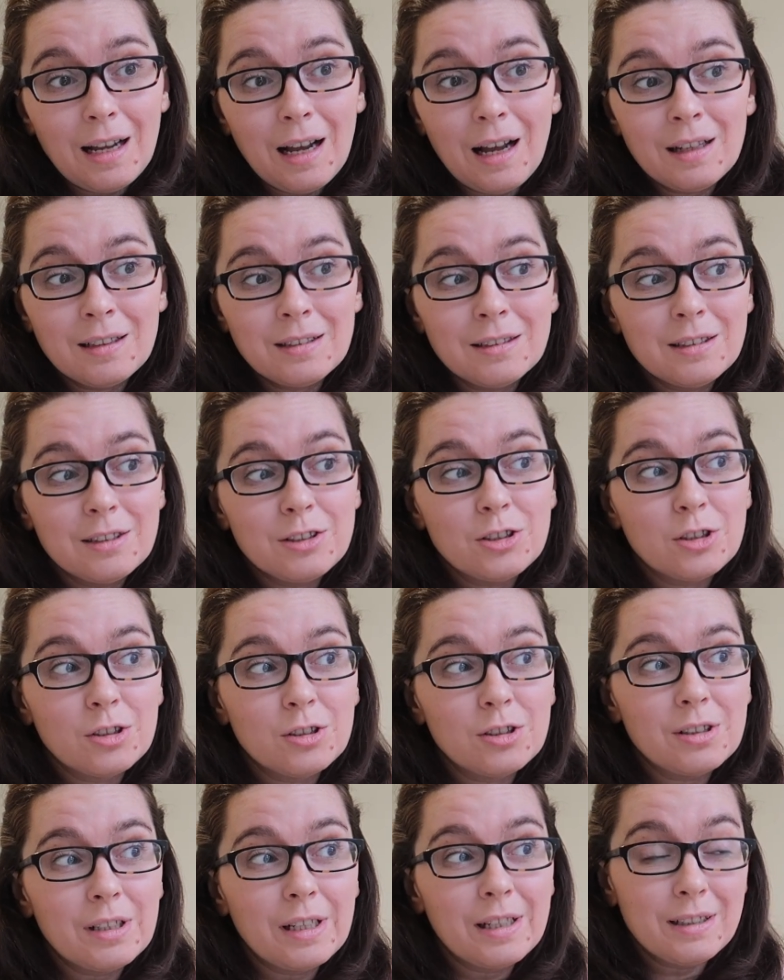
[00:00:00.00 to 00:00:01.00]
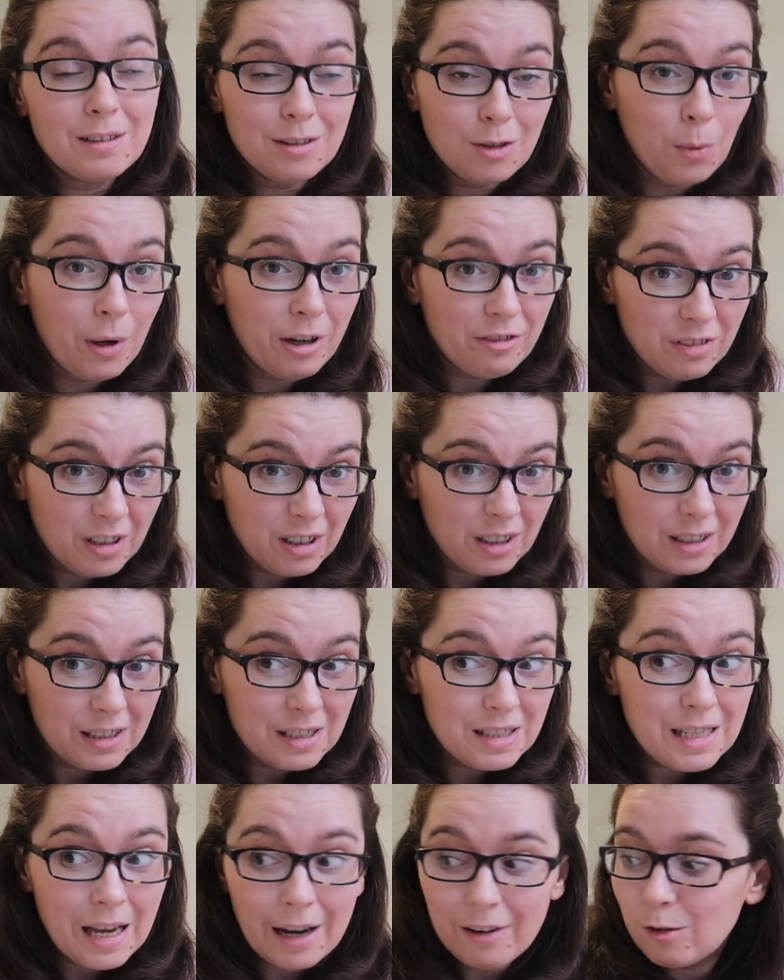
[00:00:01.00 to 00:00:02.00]
and just, it's quite frankly,
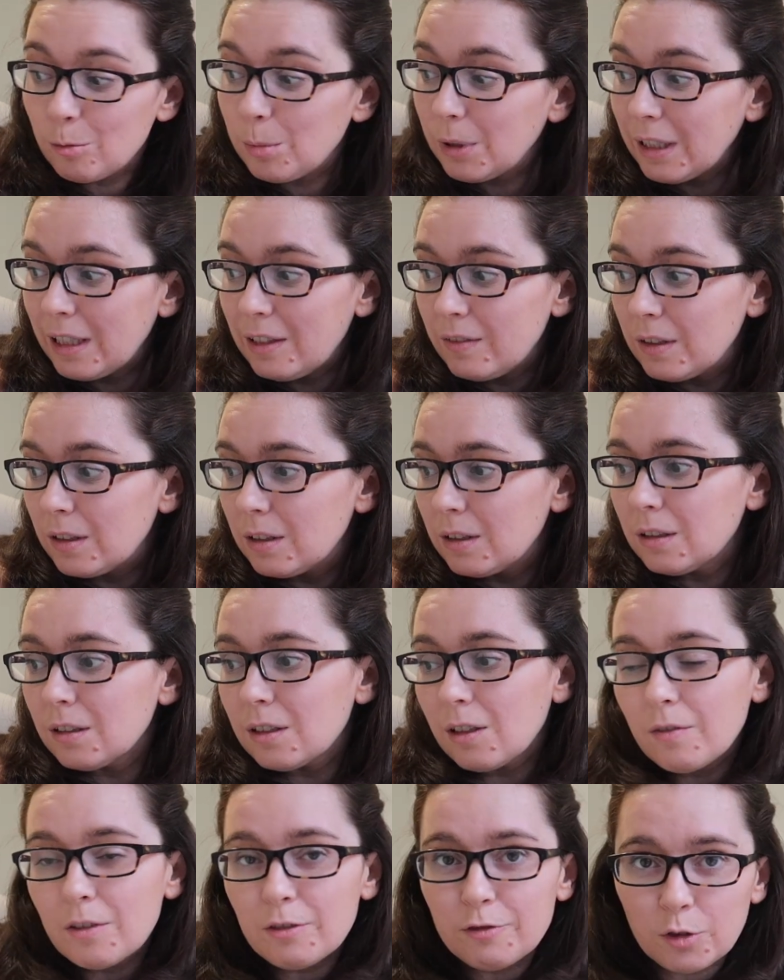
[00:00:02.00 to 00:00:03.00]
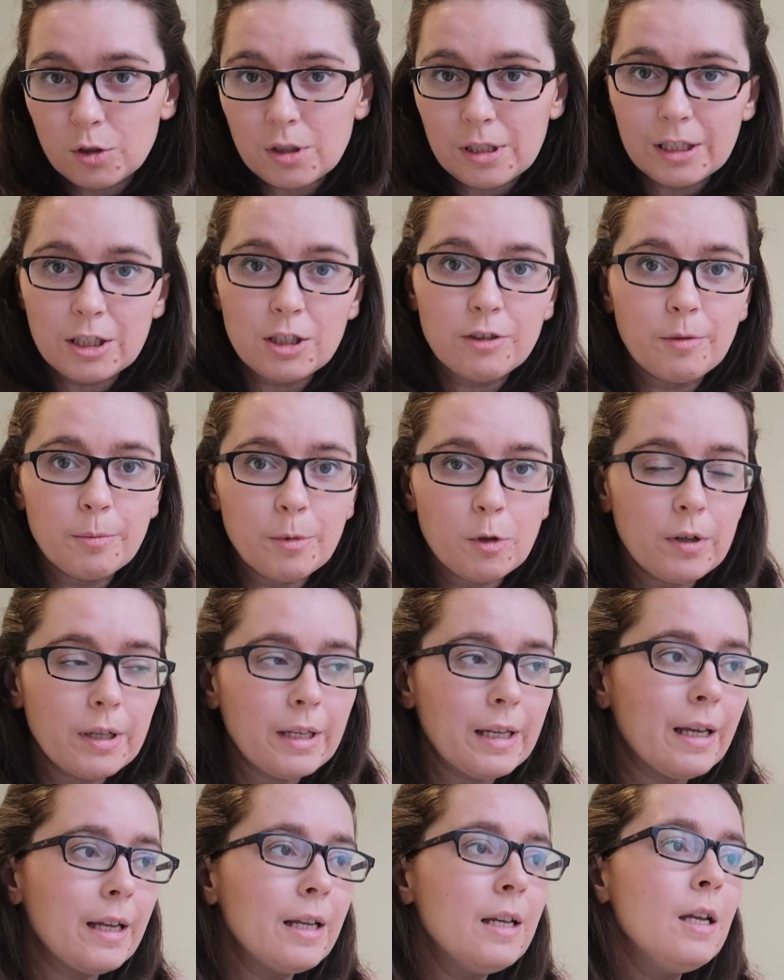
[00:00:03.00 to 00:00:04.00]
it's terrible, even sort of the footage from the
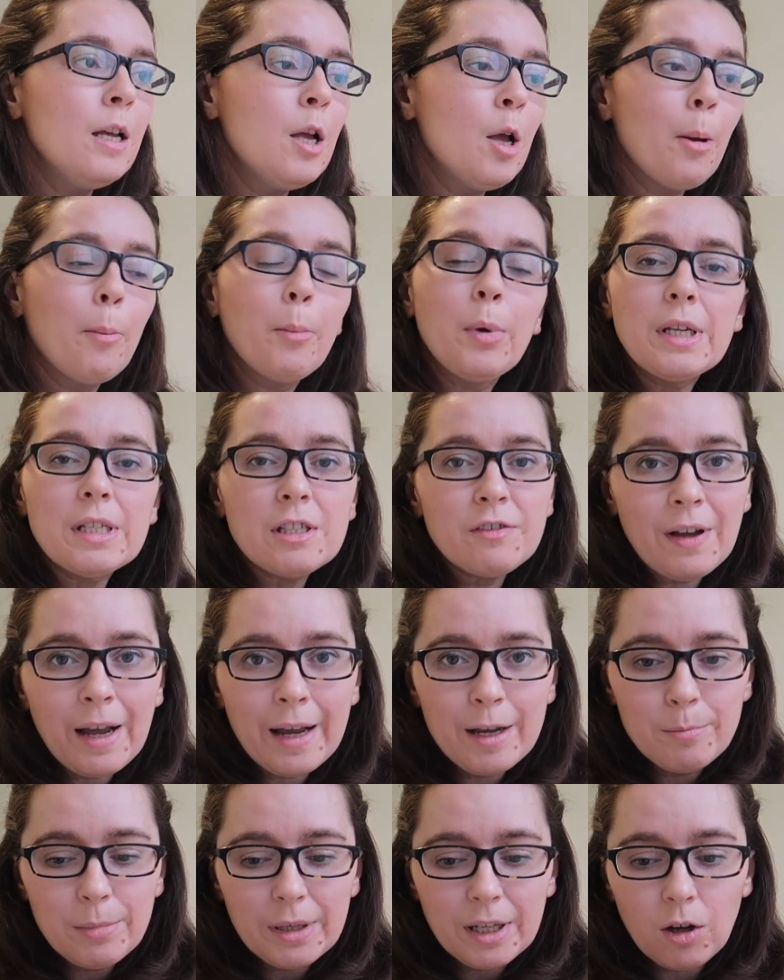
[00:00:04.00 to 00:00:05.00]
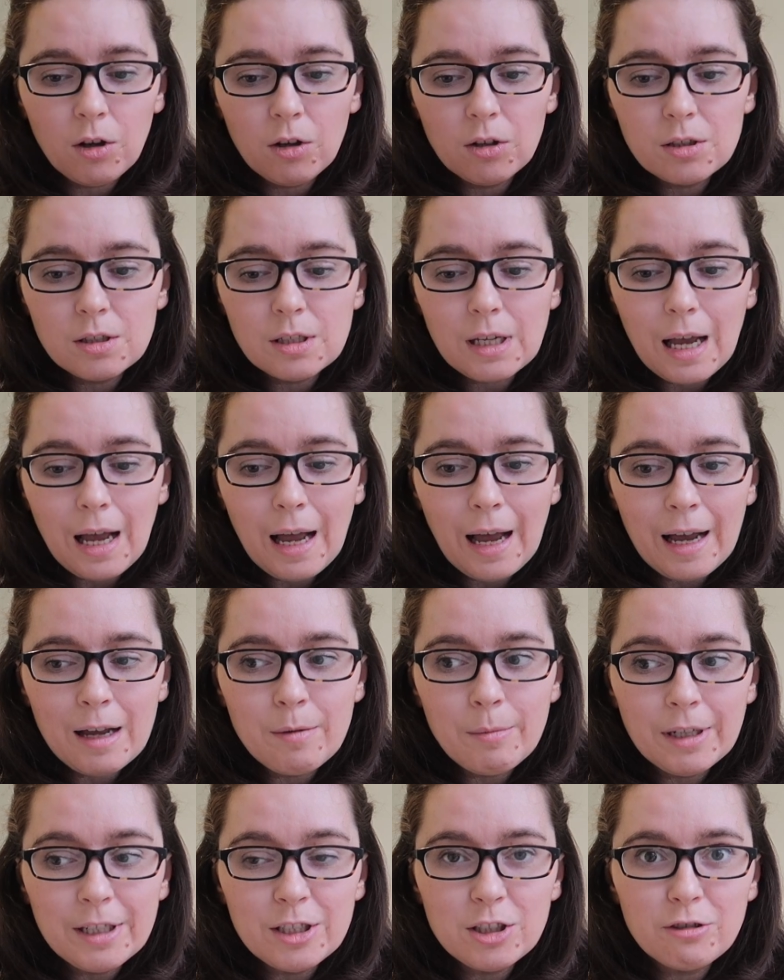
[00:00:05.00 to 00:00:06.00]
Cricut, but it's fine because I
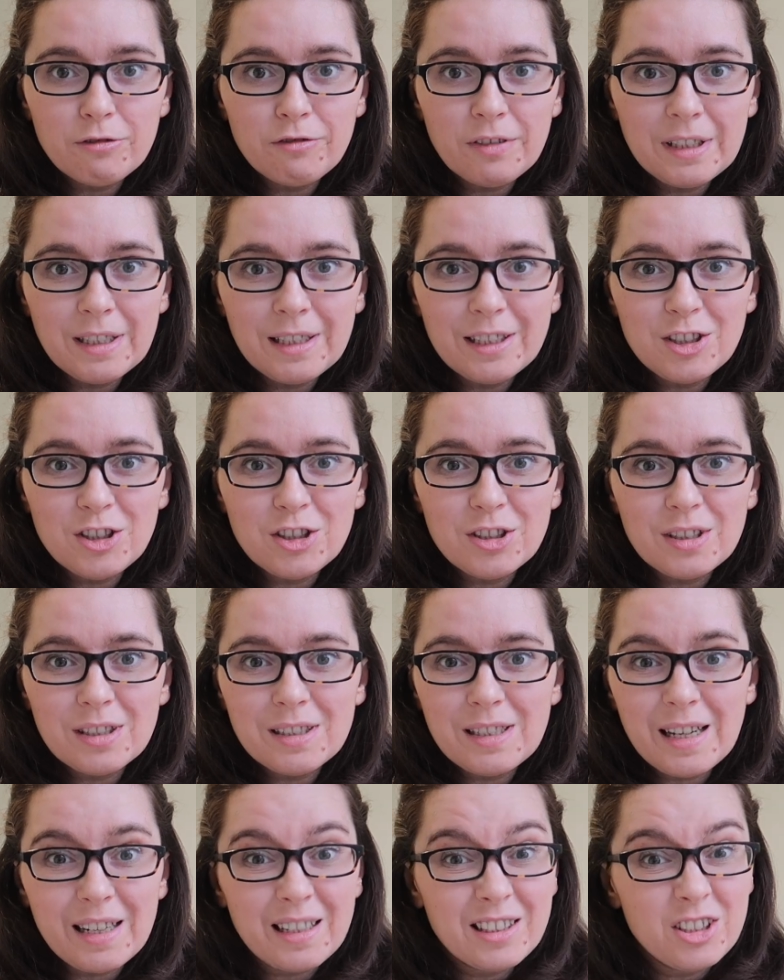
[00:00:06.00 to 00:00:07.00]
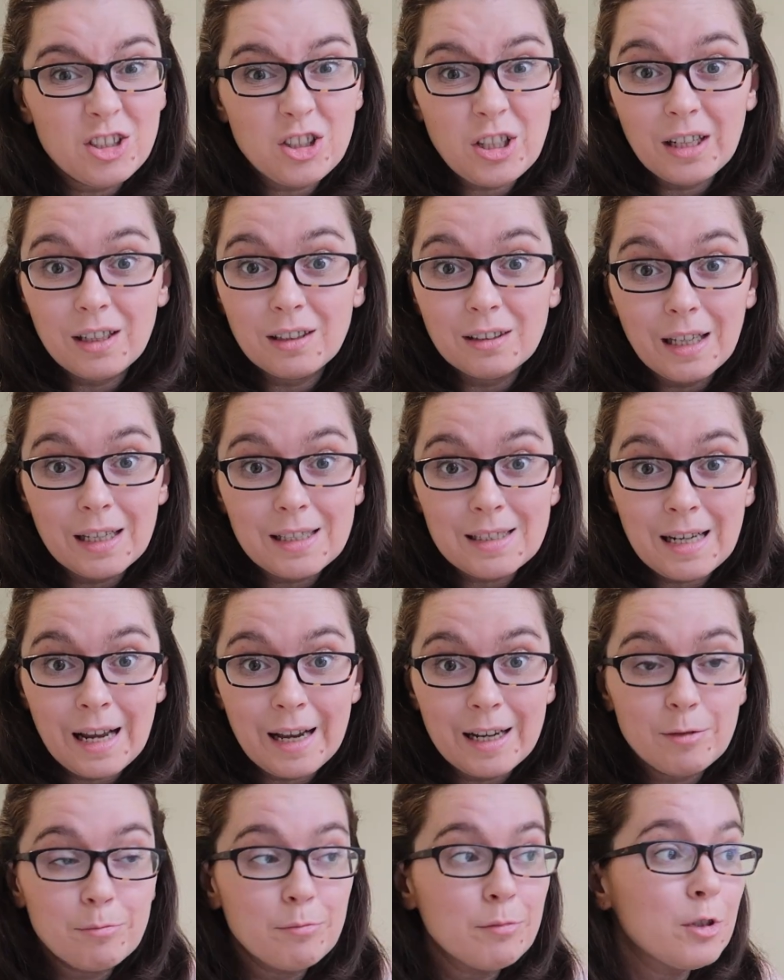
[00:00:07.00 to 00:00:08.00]
managed to finish a second sheet last
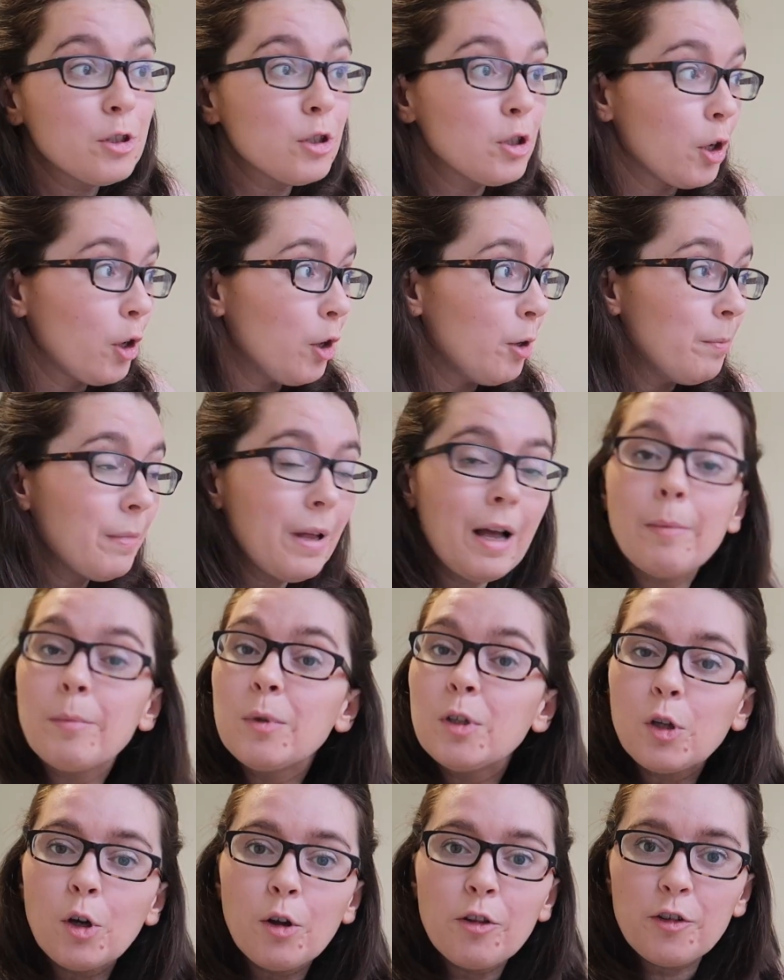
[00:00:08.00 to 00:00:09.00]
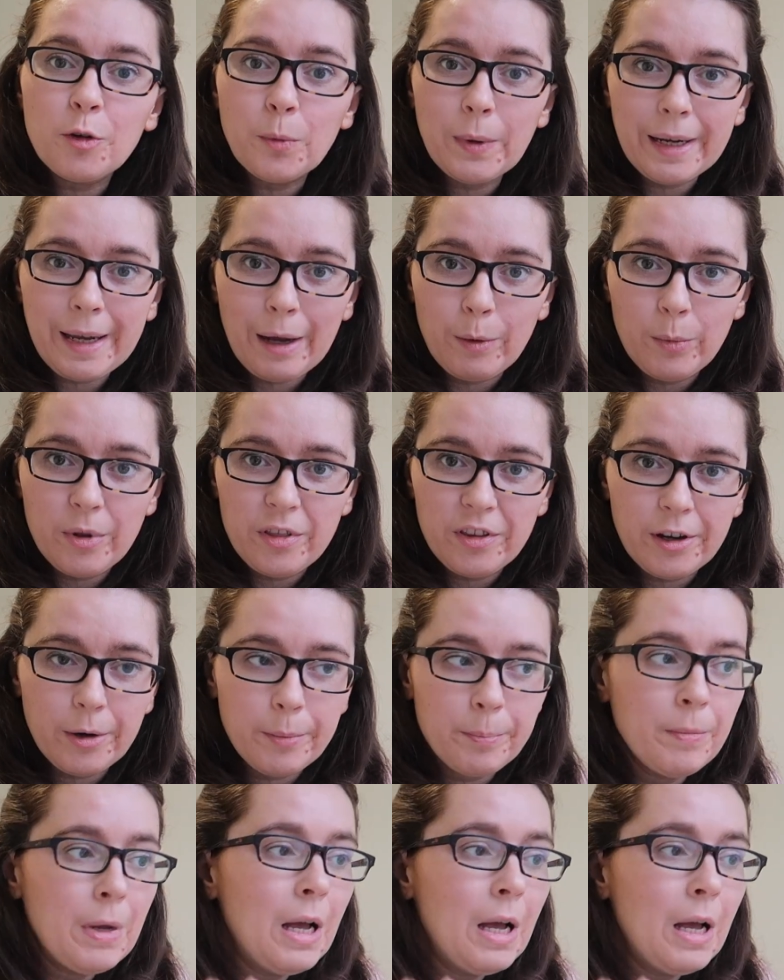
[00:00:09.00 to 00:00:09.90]
night, so I'm going to go through it again with you.